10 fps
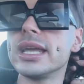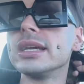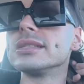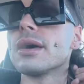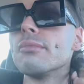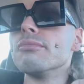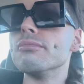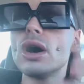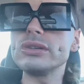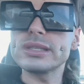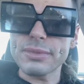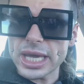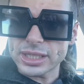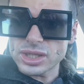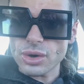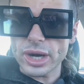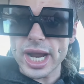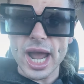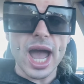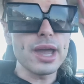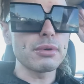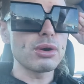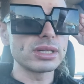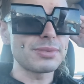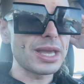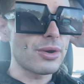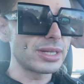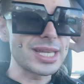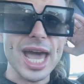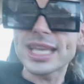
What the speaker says: It is most mandatory. I am going to be going to